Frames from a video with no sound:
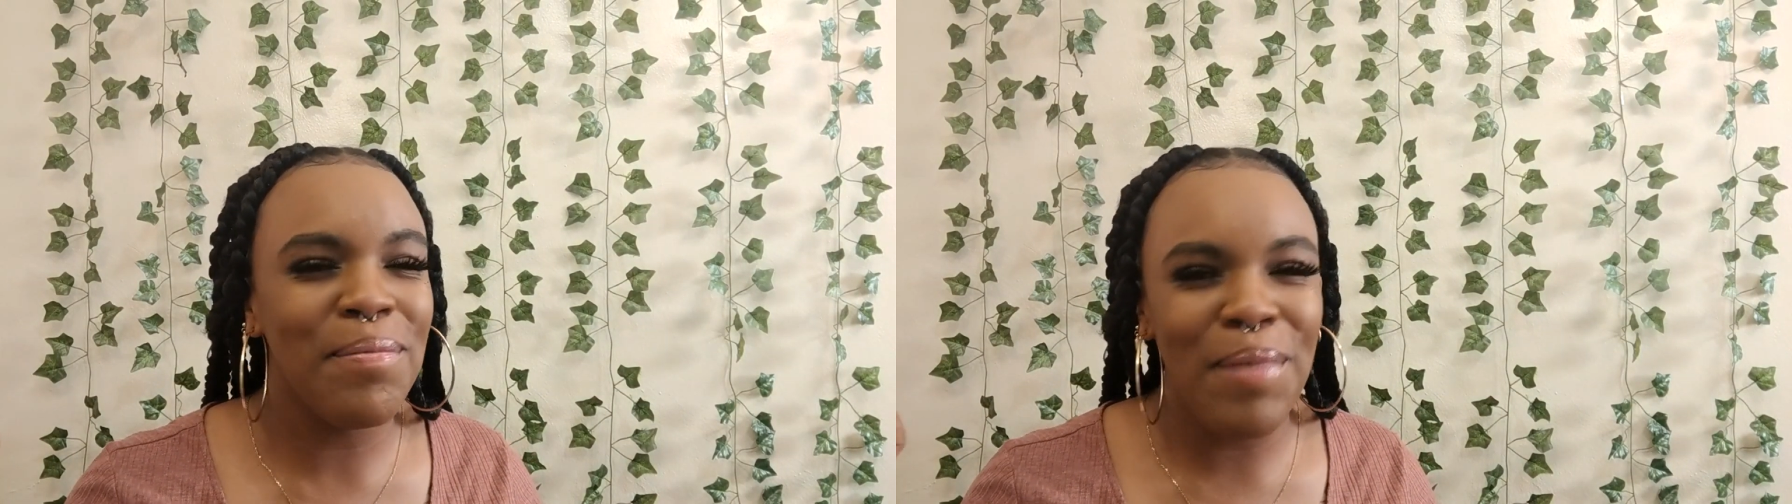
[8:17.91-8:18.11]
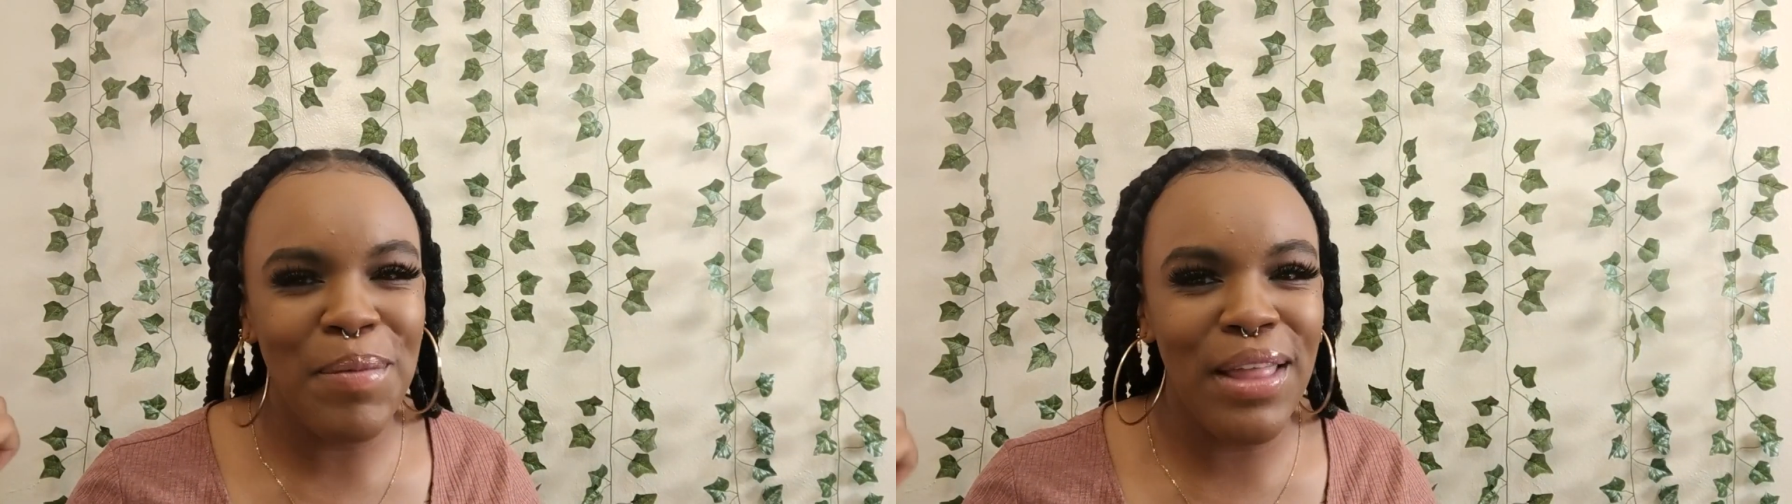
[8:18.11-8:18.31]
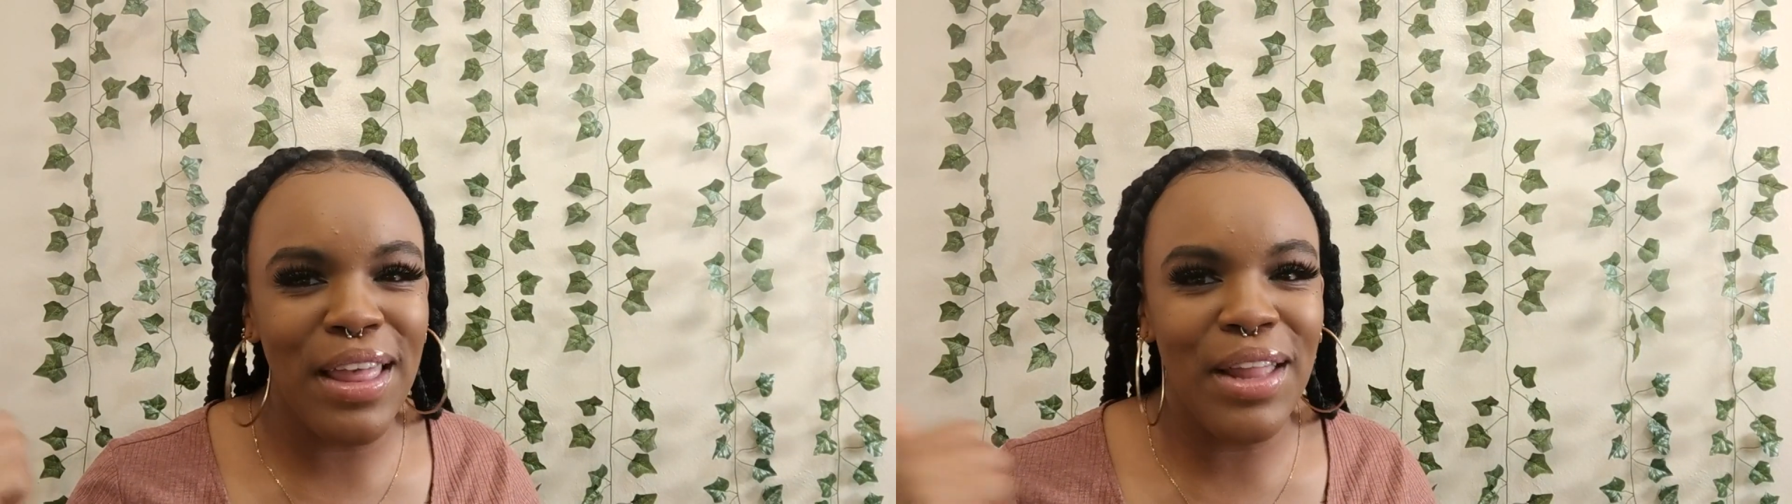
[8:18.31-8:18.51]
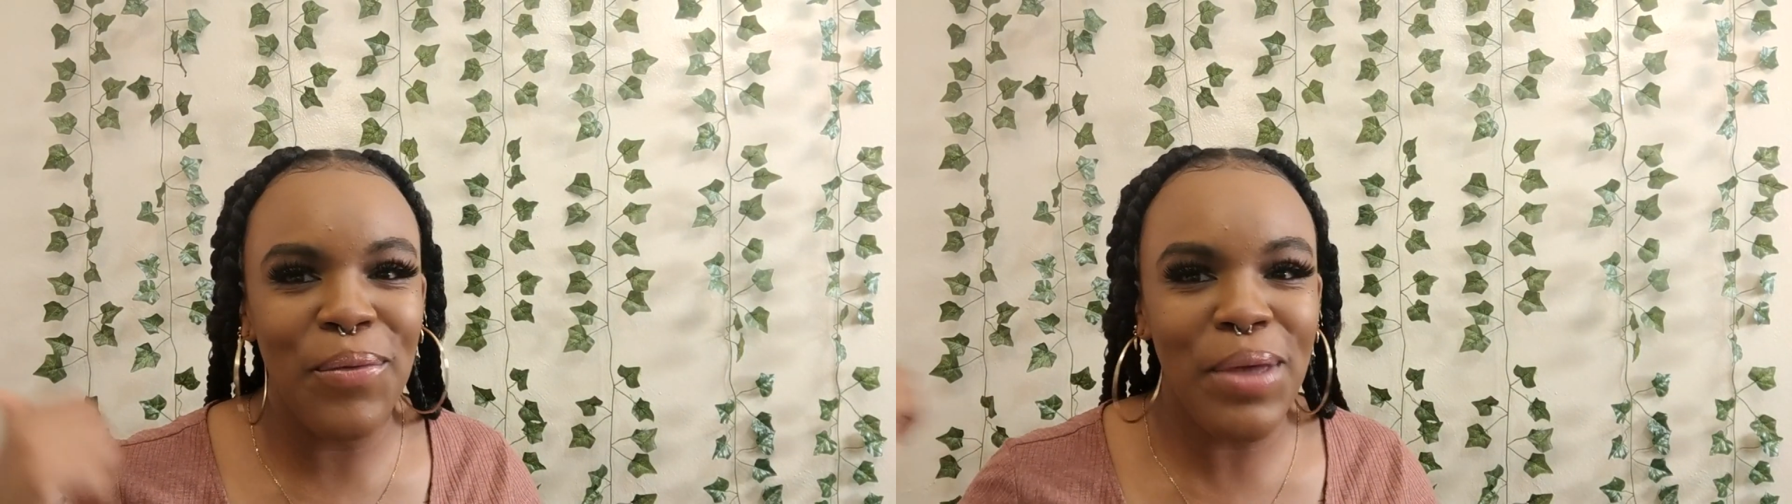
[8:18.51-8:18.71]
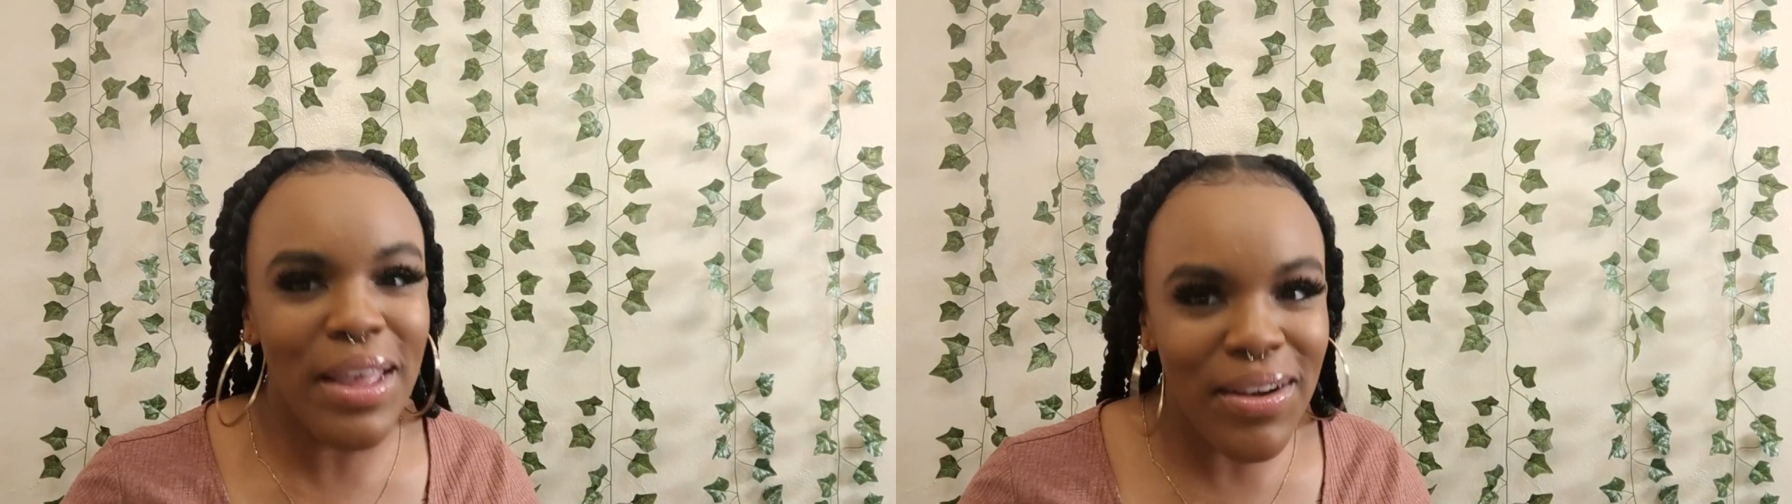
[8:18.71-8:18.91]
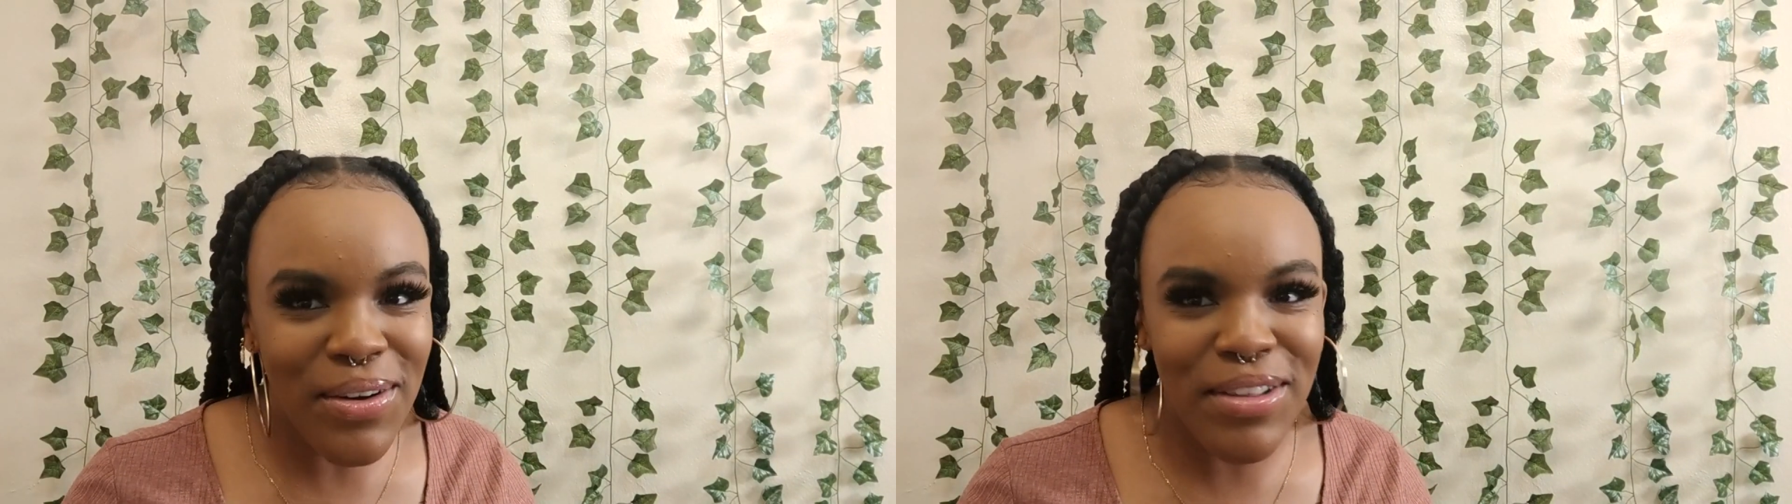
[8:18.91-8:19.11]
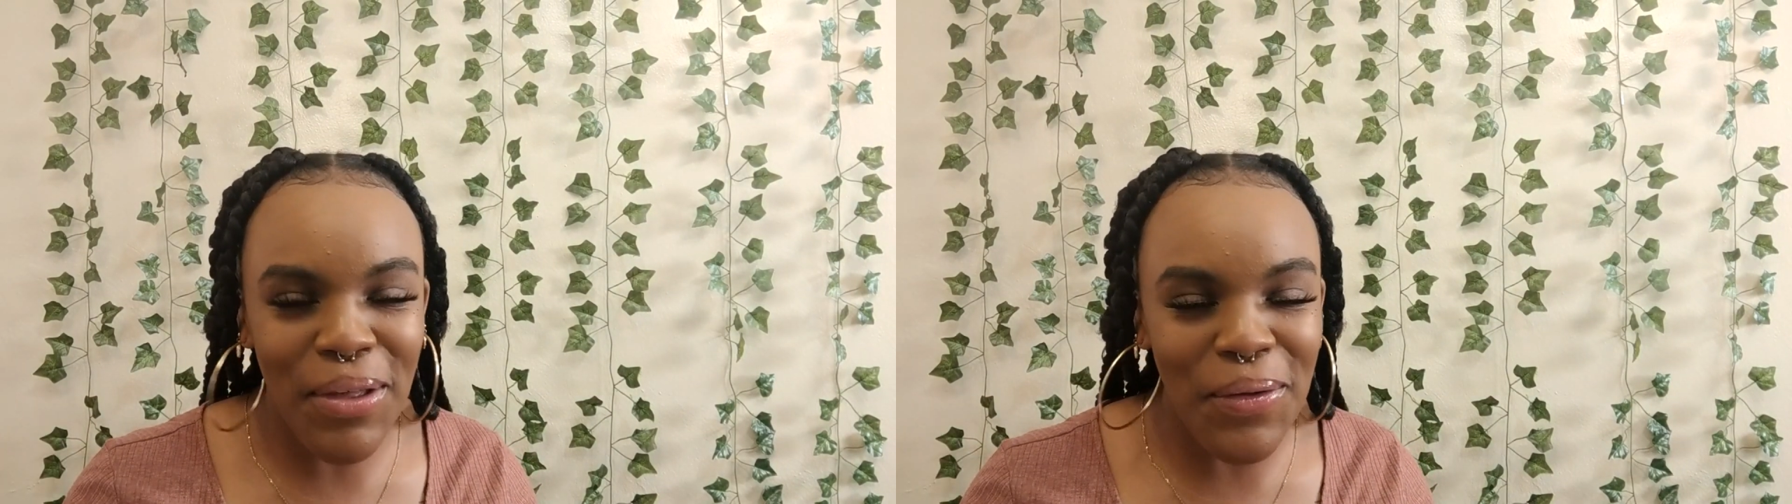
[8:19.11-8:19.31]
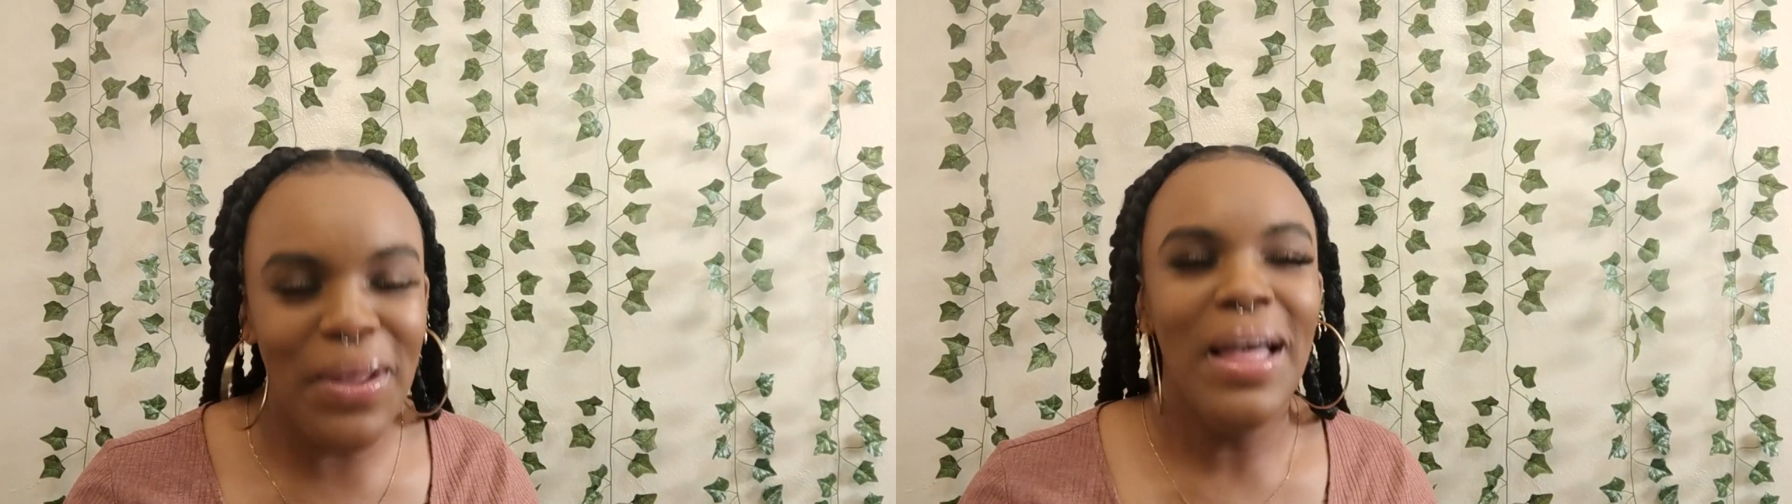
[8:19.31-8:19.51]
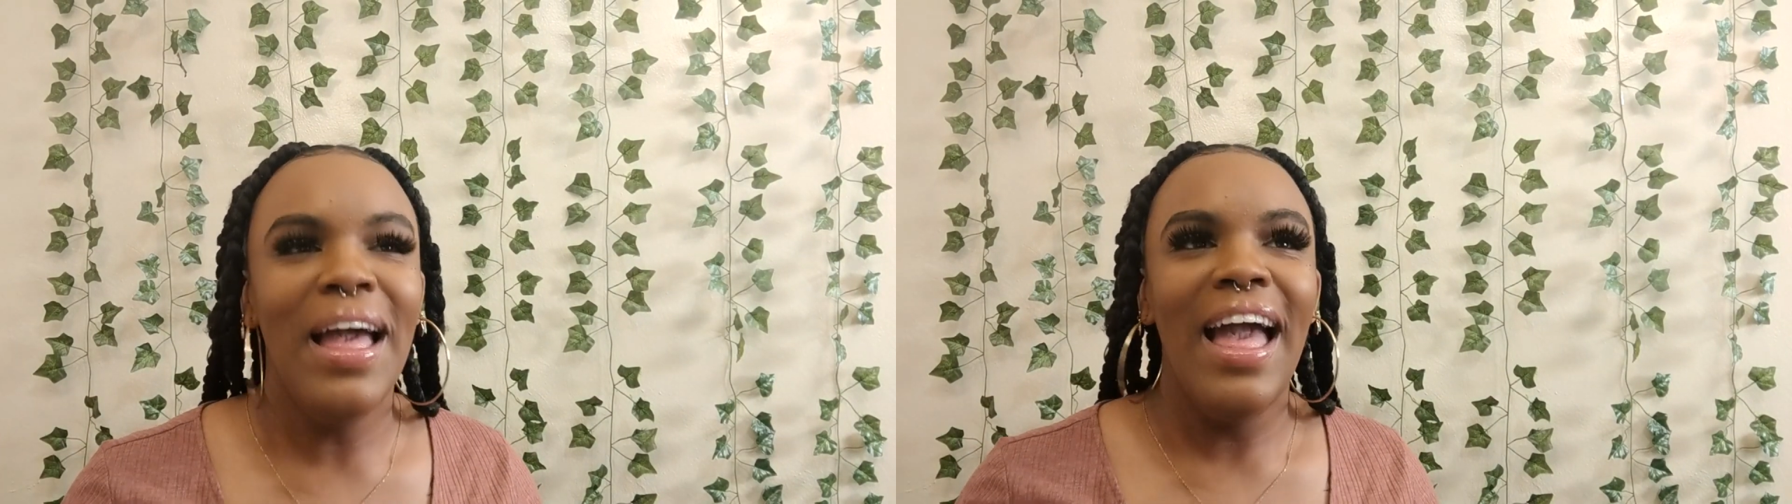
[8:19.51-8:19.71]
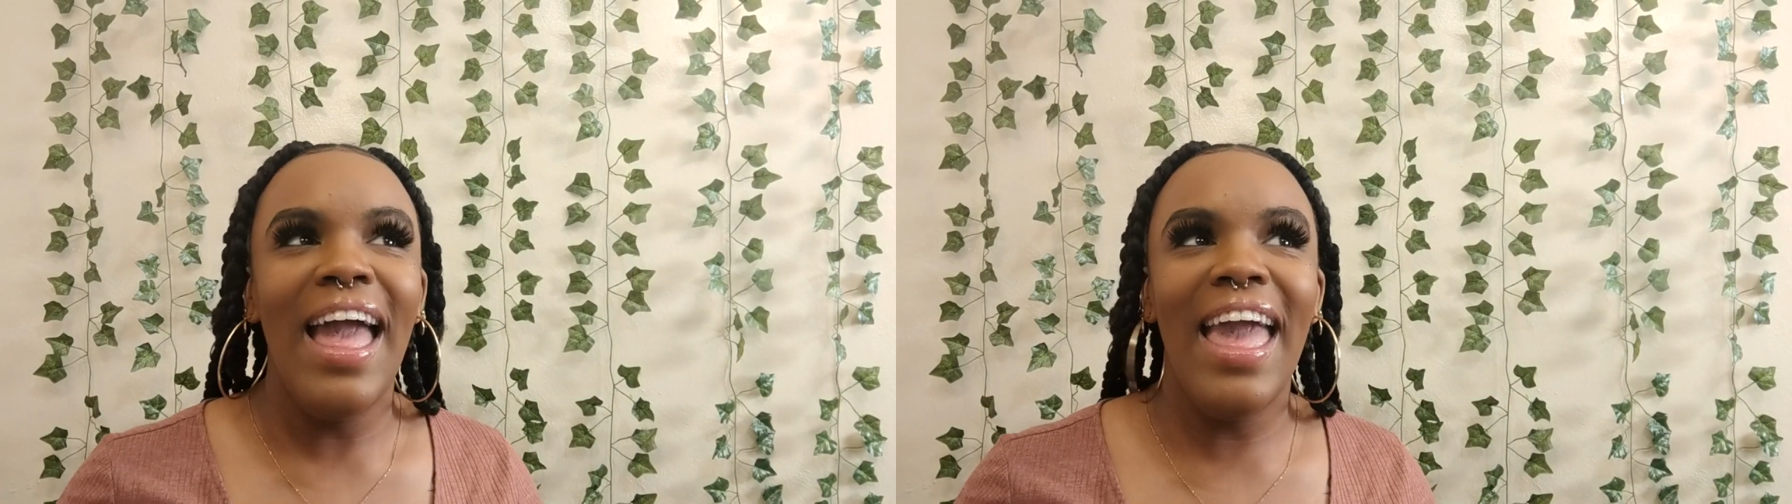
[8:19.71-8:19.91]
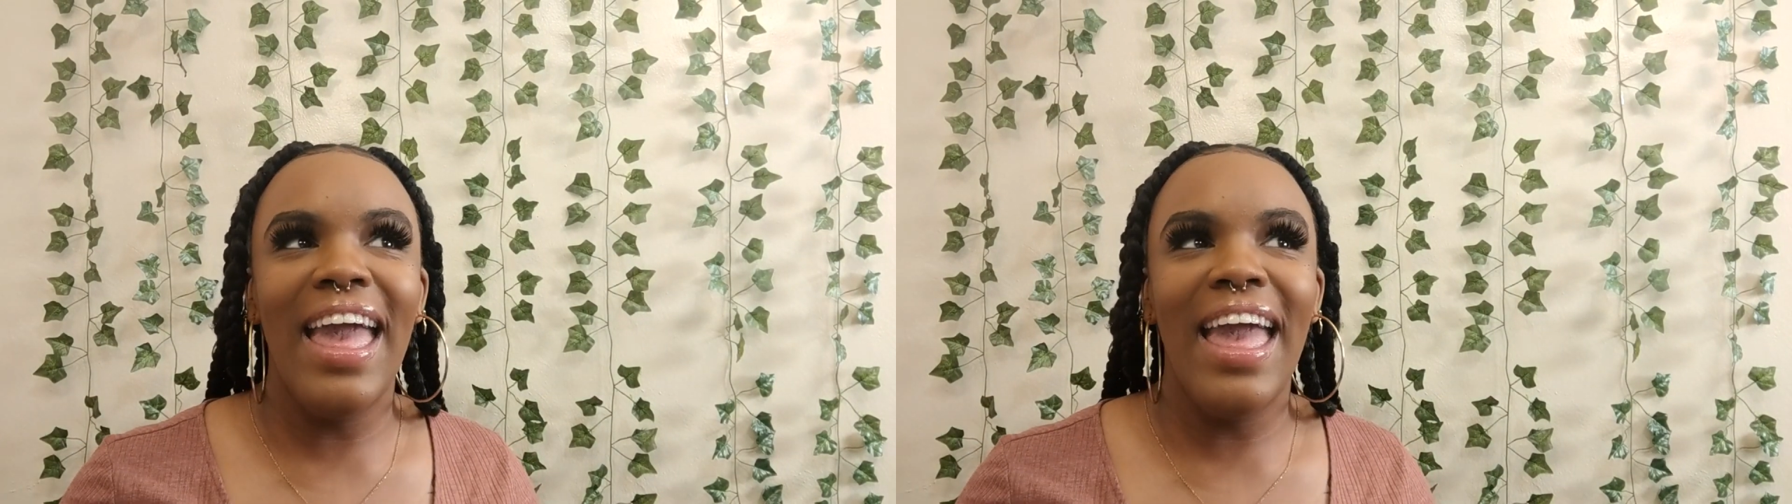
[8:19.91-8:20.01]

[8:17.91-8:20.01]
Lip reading: maybe like in a week or so.